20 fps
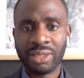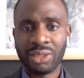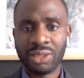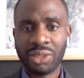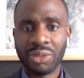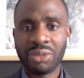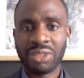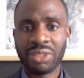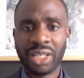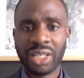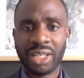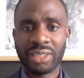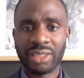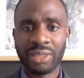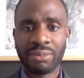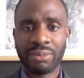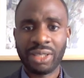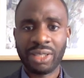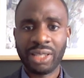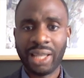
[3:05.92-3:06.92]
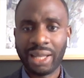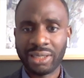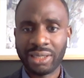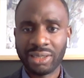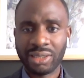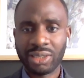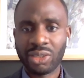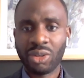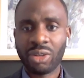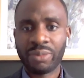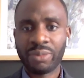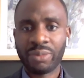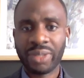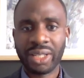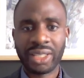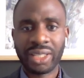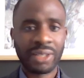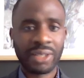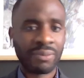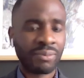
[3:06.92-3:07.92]
enthusiasm in learning the
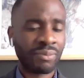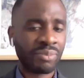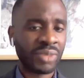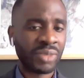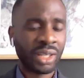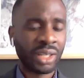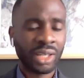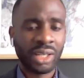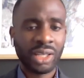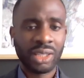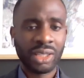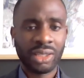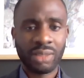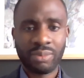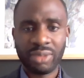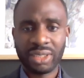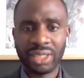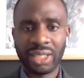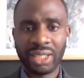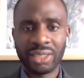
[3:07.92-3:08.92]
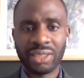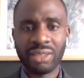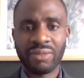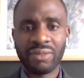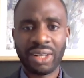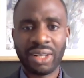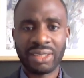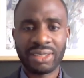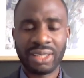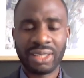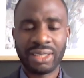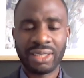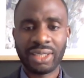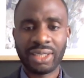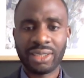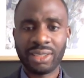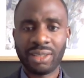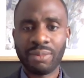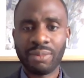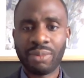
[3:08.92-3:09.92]
topic, the presenter
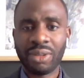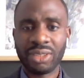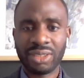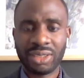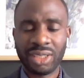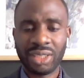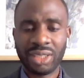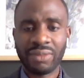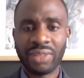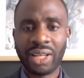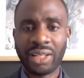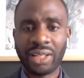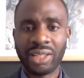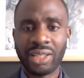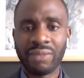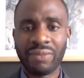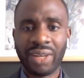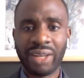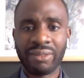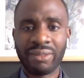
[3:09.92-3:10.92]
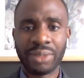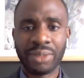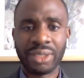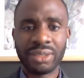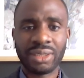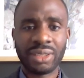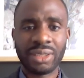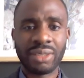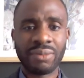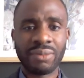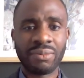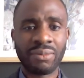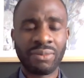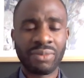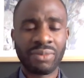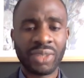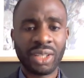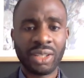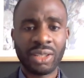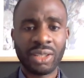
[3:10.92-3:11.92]
facilitated a positive learning environment,
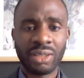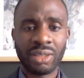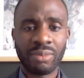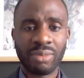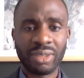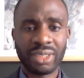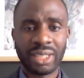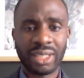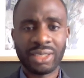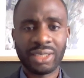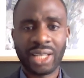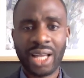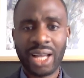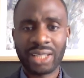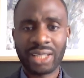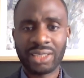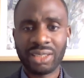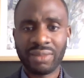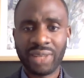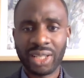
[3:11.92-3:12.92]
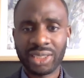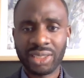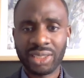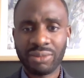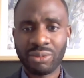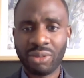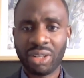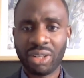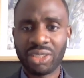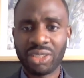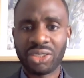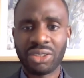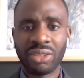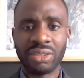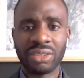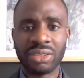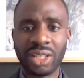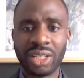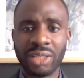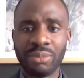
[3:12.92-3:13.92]
the presenter asked effective
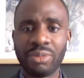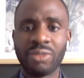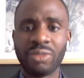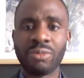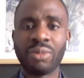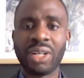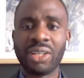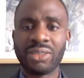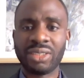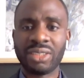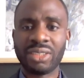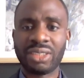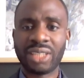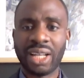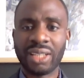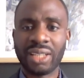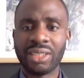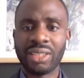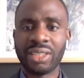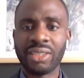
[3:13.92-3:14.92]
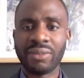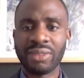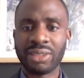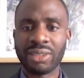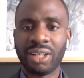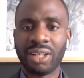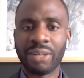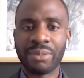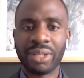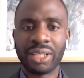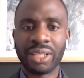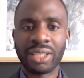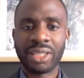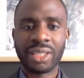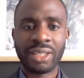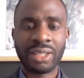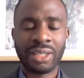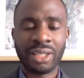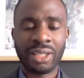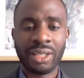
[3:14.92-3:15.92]
questions that improved my understanding of the
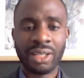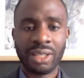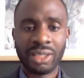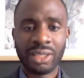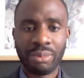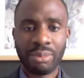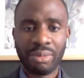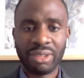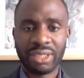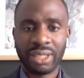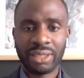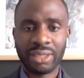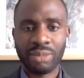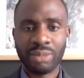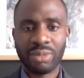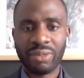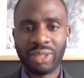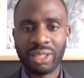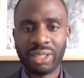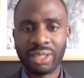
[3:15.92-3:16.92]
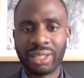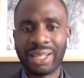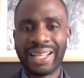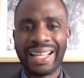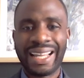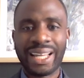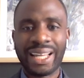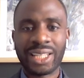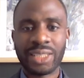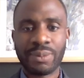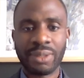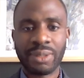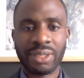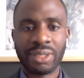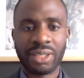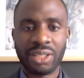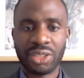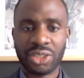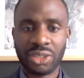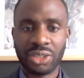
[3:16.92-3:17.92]
topic, the presenter provided clear
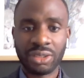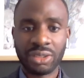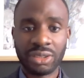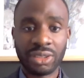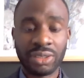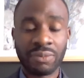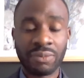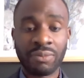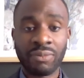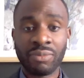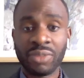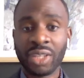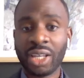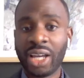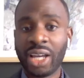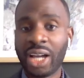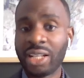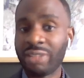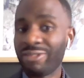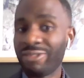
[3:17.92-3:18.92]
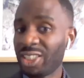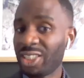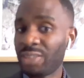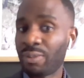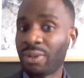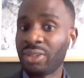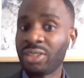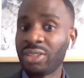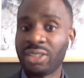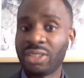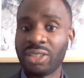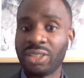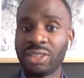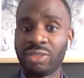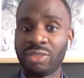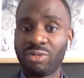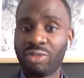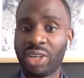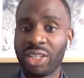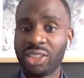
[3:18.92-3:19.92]
explanations, and the
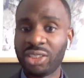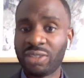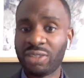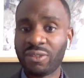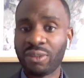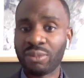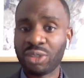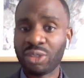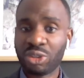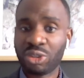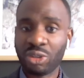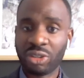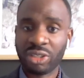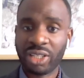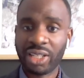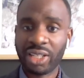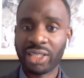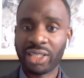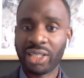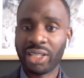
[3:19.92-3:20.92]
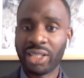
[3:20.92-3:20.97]
responses ranged from strongly